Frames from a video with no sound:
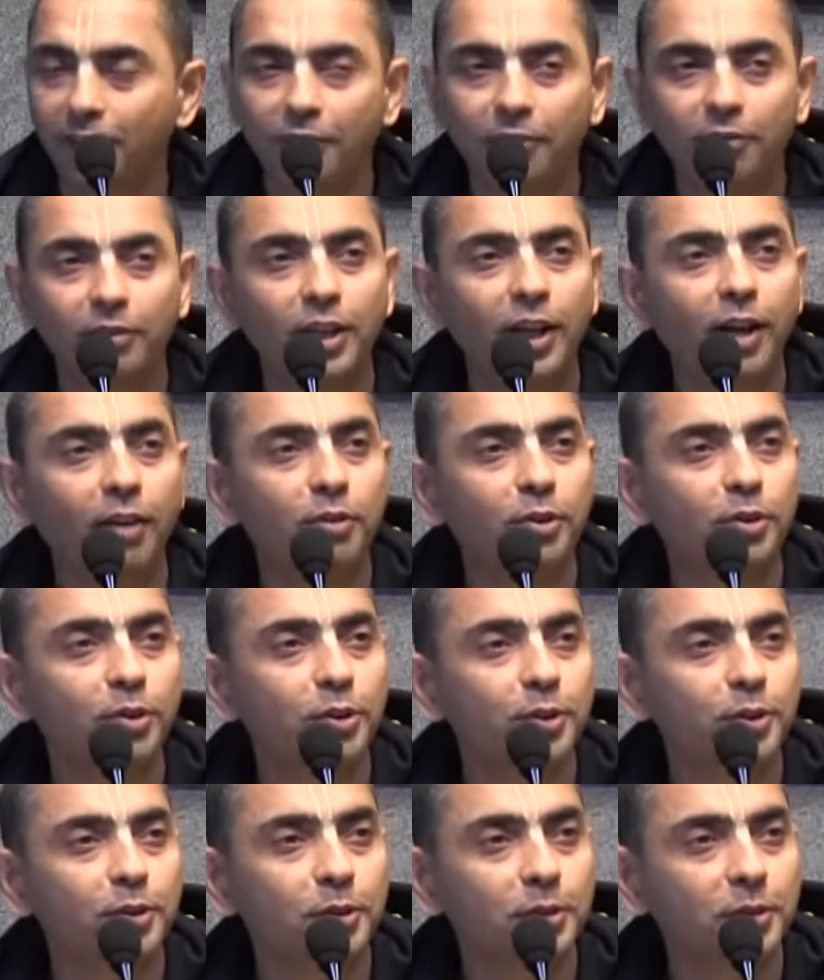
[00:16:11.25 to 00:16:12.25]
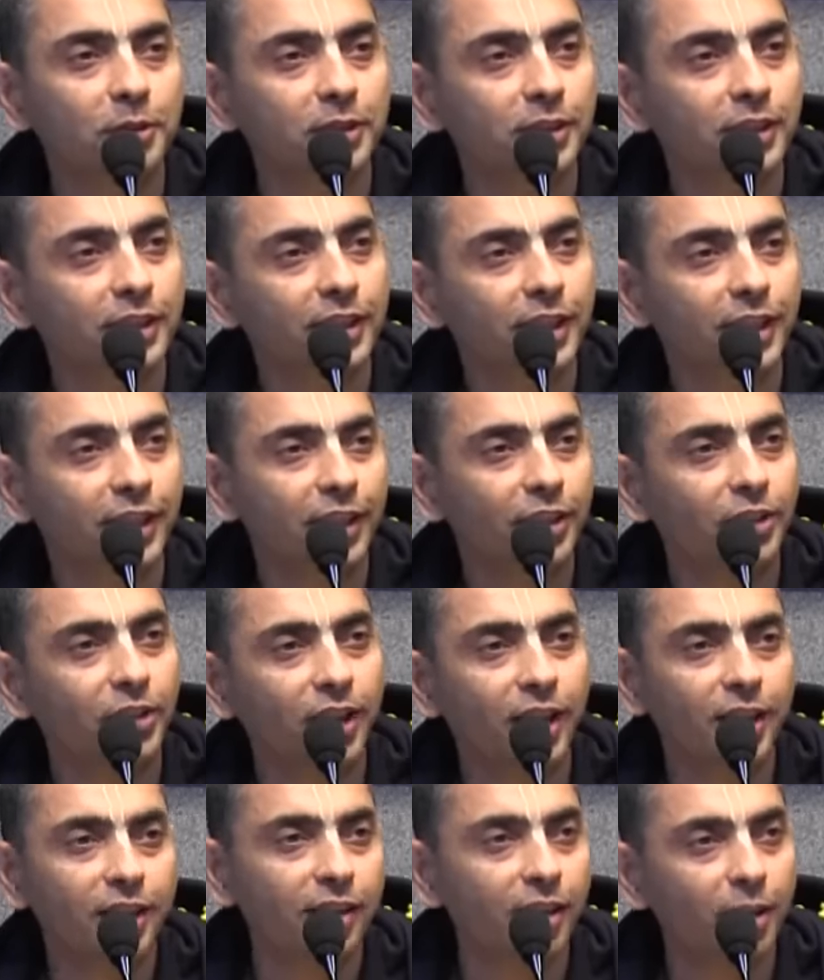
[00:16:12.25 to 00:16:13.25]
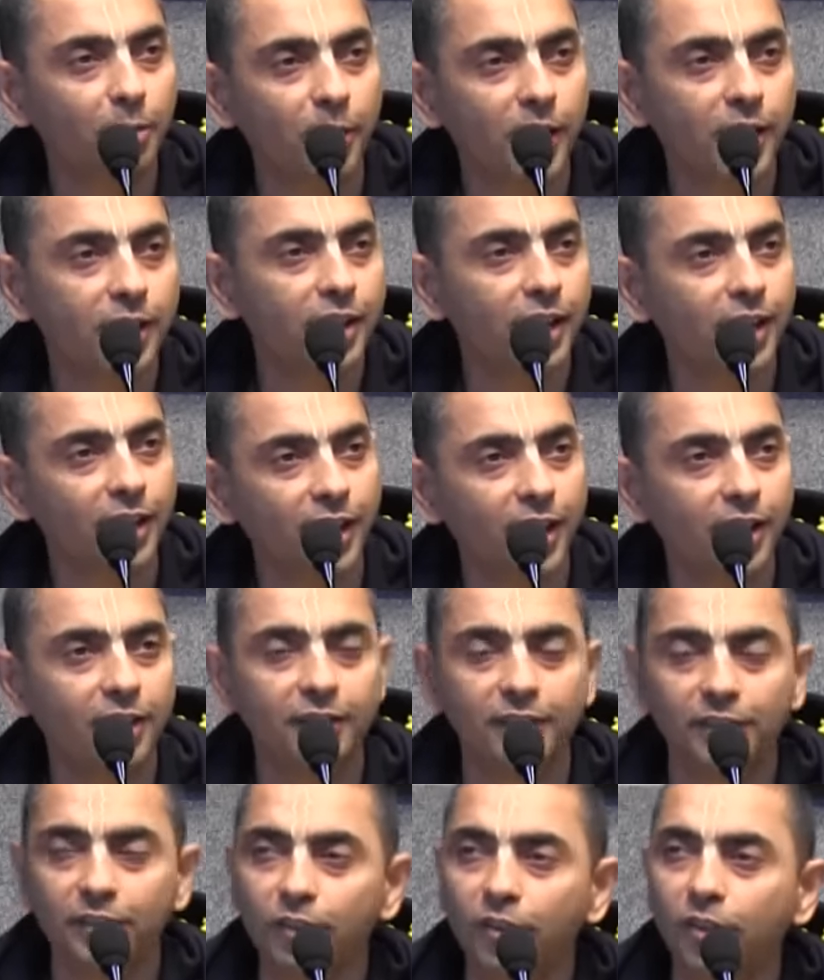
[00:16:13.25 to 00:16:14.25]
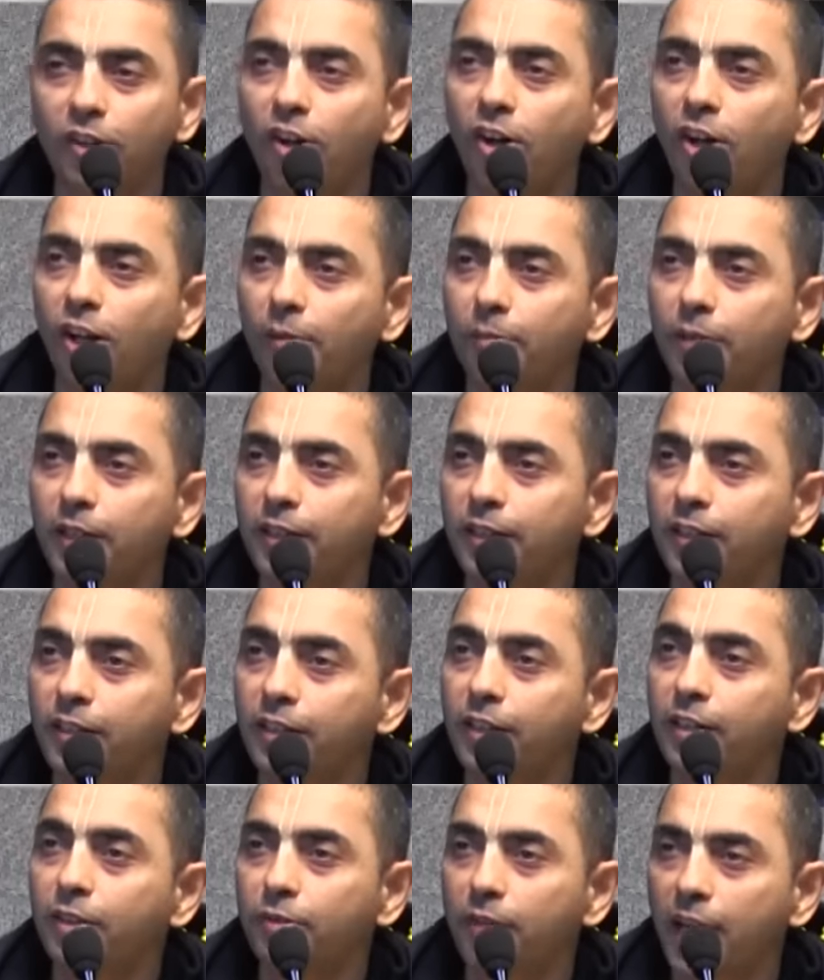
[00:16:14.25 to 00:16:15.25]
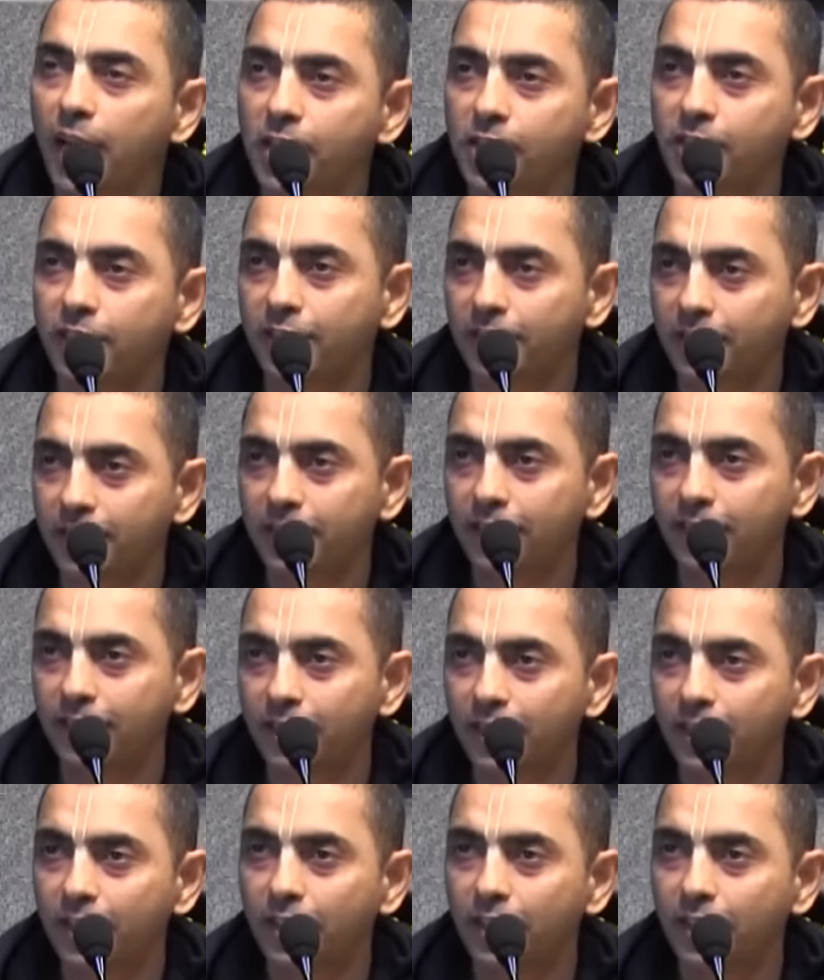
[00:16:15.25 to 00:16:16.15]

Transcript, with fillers: We have to, you know, get cremated and, you know, all be turned into ashes.